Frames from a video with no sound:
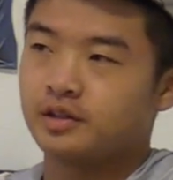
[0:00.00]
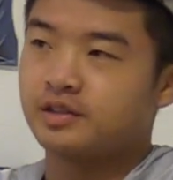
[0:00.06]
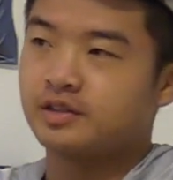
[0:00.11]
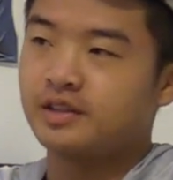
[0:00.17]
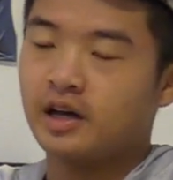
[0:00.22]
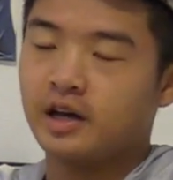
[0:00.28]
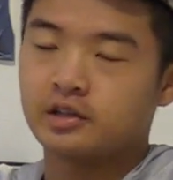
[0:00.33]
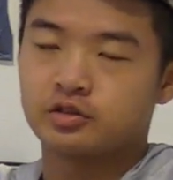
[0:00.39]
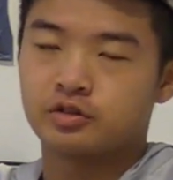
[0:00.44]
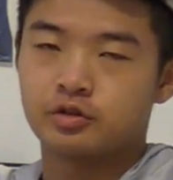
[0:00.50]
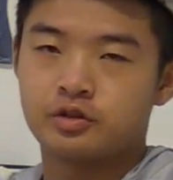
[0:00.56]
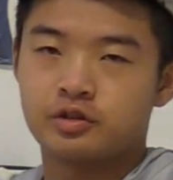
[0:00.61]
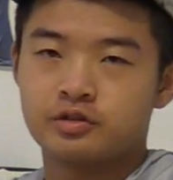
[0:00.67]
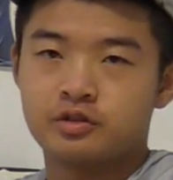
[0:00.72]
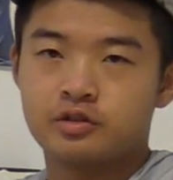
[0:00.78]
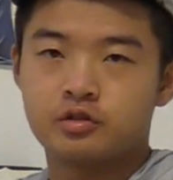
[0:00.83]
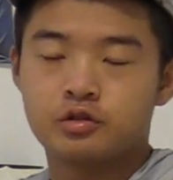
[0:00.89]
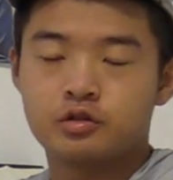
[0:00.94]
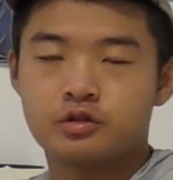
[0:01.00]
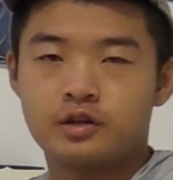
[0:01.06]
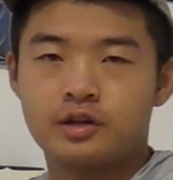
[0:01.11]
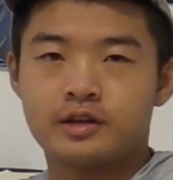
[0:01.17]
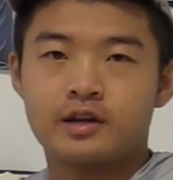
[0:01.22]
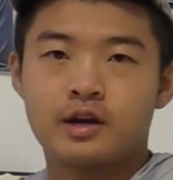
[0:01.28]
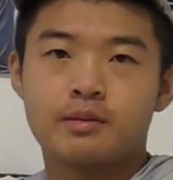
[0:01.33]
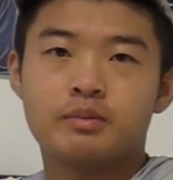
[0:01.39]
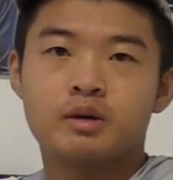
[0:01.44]
Yeah, so it doesn't look
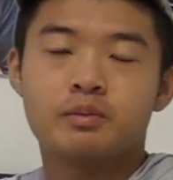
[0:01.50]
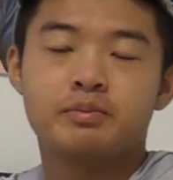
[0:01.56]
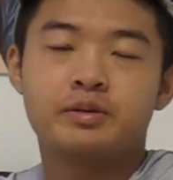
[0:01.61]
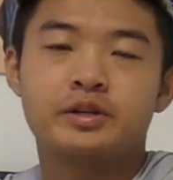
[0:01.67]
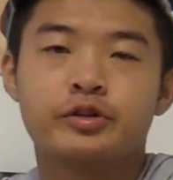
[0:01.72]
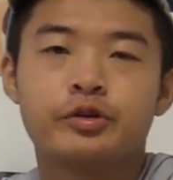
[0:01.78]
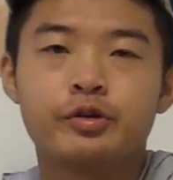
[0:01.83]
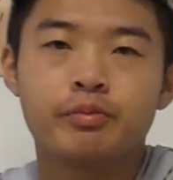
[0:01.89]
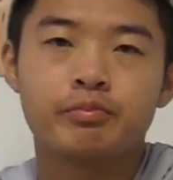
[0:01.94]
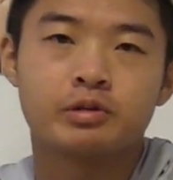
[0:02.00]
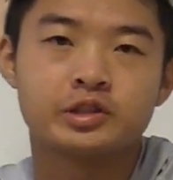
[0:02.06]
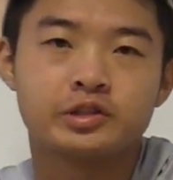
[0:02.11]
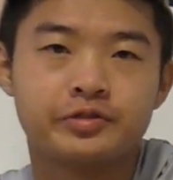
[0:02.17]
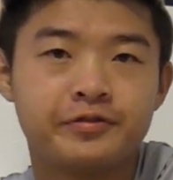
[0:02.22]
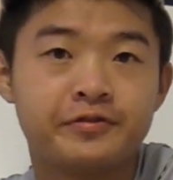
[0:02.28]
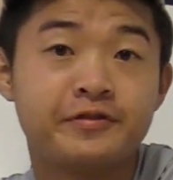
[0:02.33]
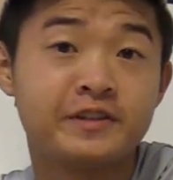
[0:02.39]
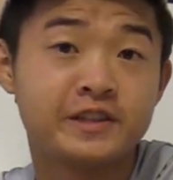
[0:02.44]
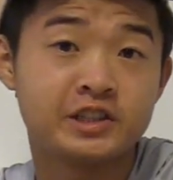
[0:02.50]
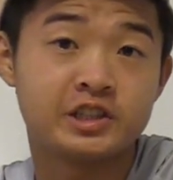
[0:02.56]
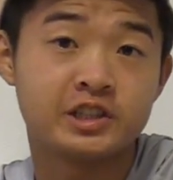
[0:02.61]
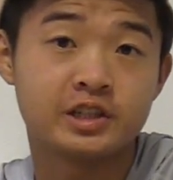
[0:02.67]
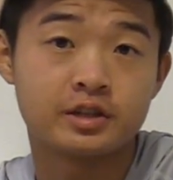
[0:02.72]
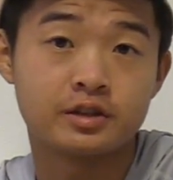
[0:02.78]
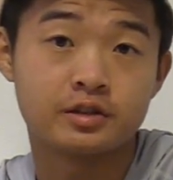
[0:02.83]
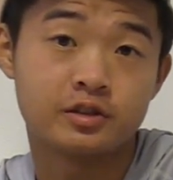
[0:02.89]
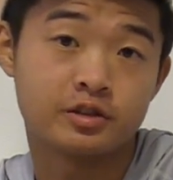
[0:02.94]
like I'm gonna be doing much
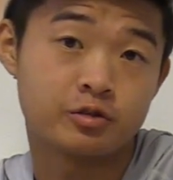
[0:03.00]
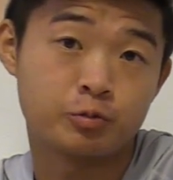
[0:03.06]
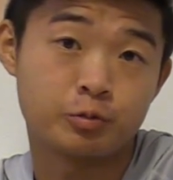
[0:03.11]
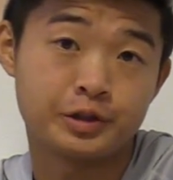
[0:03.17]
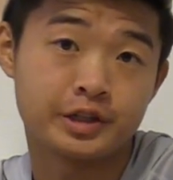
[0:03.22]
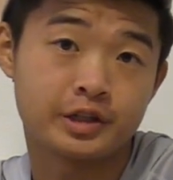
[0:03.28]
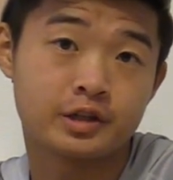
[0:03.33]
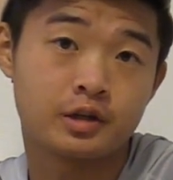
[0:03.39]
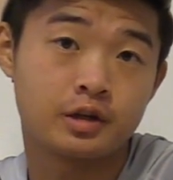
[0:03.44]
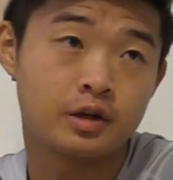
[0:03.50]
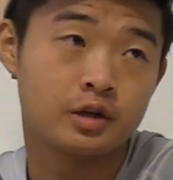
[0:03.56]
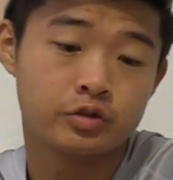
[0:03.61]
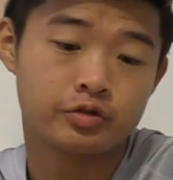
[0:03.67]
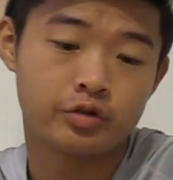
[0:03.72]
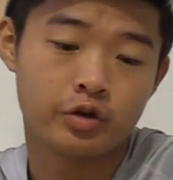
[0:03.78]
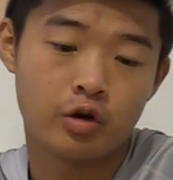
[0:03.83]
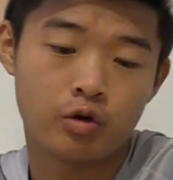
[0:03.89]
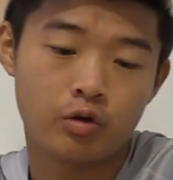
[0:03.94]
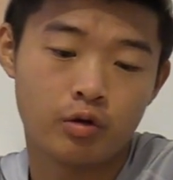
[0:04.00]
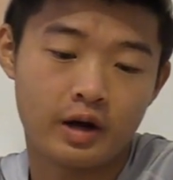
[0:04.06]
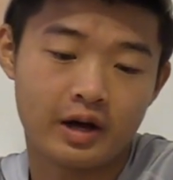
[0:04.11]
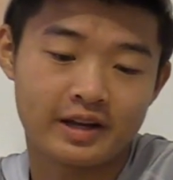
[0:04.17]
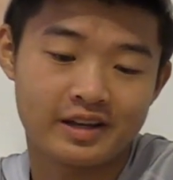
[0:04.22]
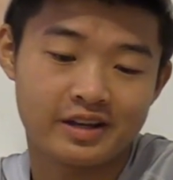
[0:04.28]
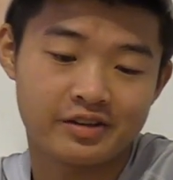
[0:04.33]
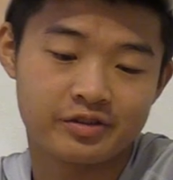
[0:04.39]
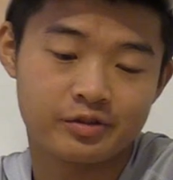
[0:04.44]
fishing this week. So I
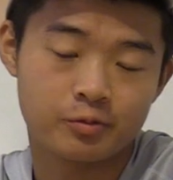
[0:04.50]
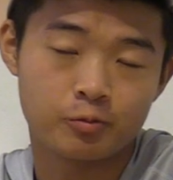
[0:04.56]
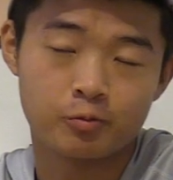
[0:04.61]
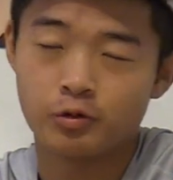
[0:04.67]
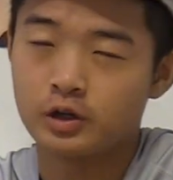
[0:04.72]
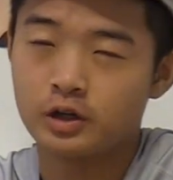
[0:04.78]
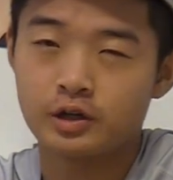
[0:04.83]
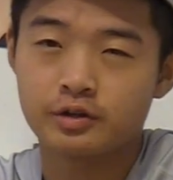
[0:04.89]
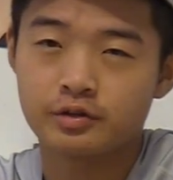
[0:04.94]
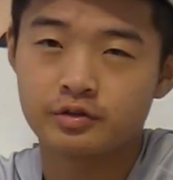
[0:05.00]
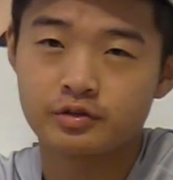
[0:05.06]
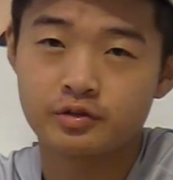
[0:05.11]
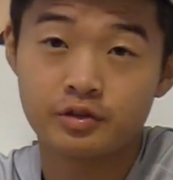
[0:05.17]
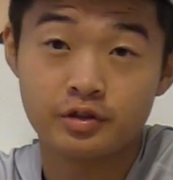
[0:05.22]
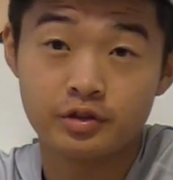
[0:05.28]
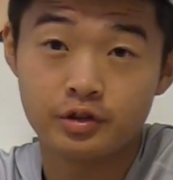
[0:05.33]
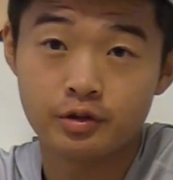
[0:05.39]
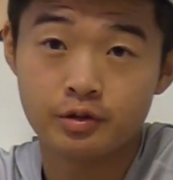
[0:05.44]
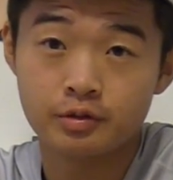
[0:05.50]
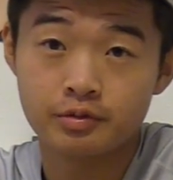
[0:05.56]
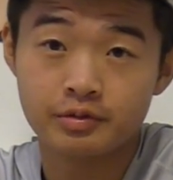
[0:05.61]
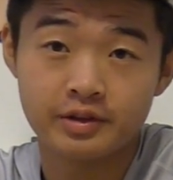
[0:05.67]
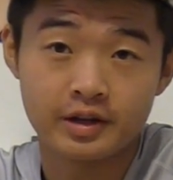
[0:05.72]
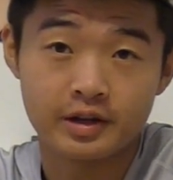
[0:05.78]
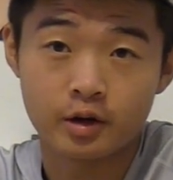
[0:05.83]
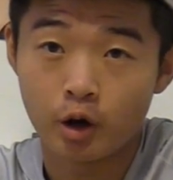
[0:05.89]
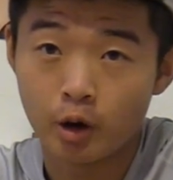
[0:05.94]
guess what else to do
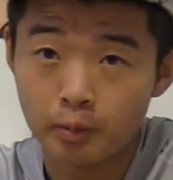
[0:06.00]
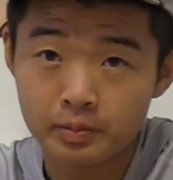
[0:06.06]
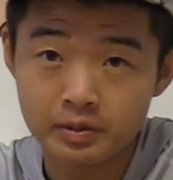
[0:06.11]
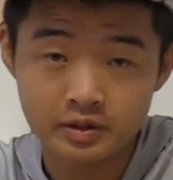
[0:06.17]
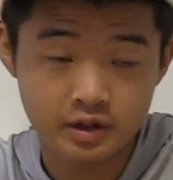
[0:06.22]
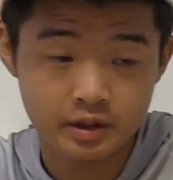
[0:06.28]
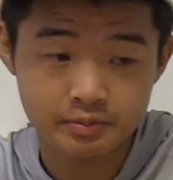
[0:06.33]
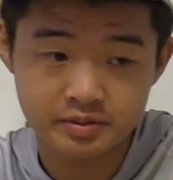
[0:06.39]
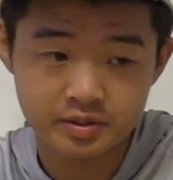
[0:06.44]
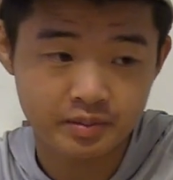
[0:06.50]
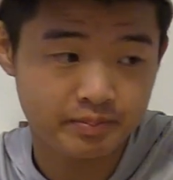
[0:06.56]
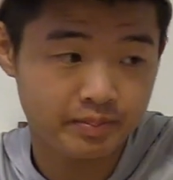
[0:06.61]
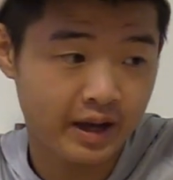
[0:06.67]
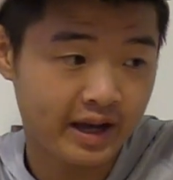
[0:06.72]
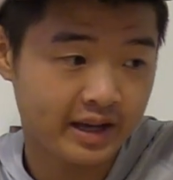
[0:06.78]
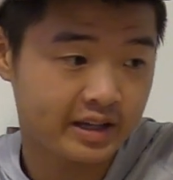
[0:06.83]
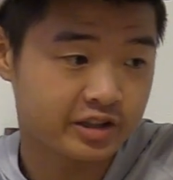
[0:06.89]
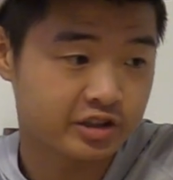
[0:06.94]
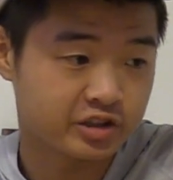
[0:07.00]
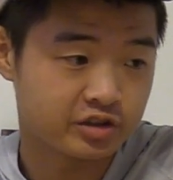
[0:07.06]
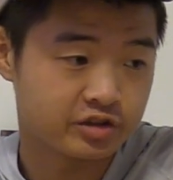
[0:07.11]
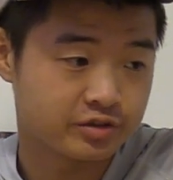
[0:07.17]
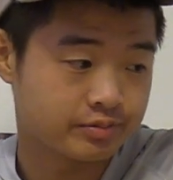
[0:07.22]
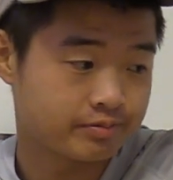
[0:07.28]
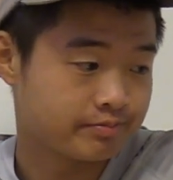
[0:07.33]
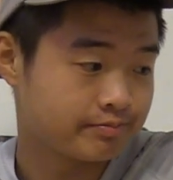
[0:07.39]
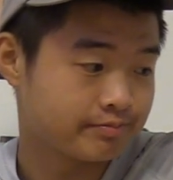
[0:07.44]
than open up some
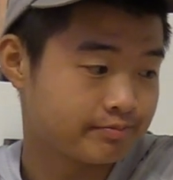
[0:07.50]
packages.